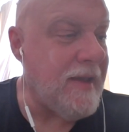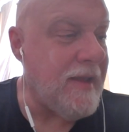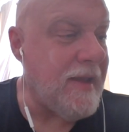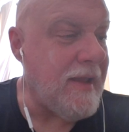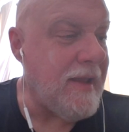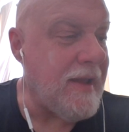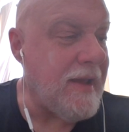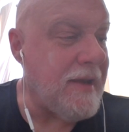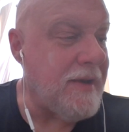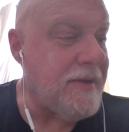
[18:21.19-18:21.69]

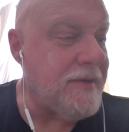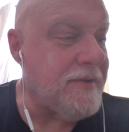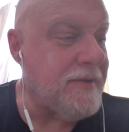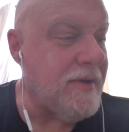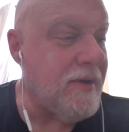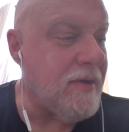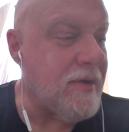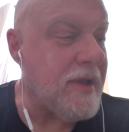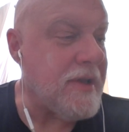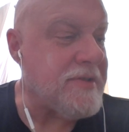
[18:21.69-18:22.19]
And
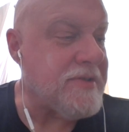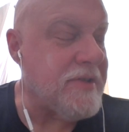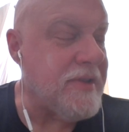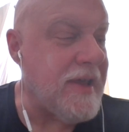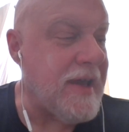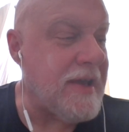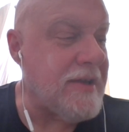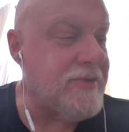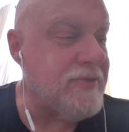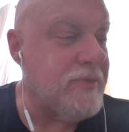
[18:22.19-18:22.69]
okay, so
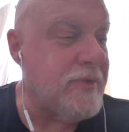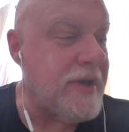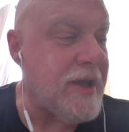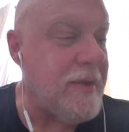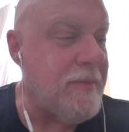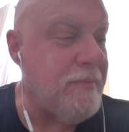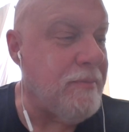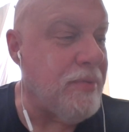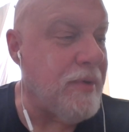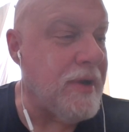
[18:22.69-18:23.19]
that is what I
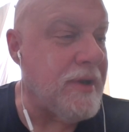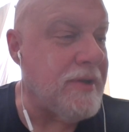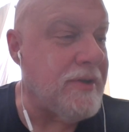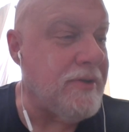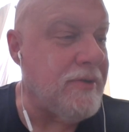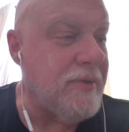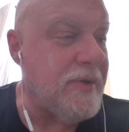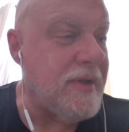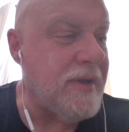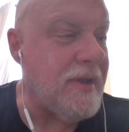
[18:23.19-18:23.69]
bring
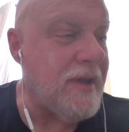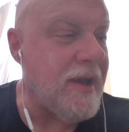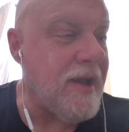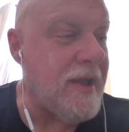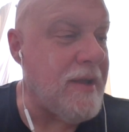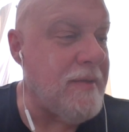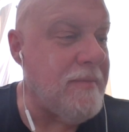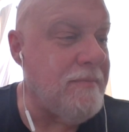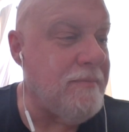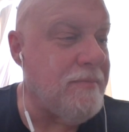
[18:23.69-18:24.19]
to it.
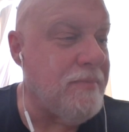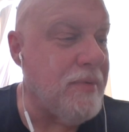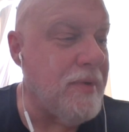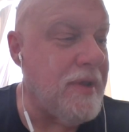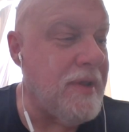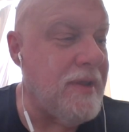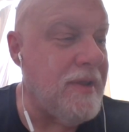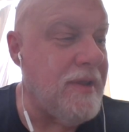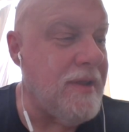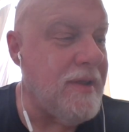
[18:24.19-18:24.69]
I
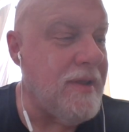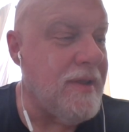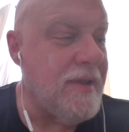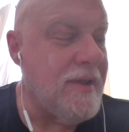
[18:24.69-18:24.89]
bring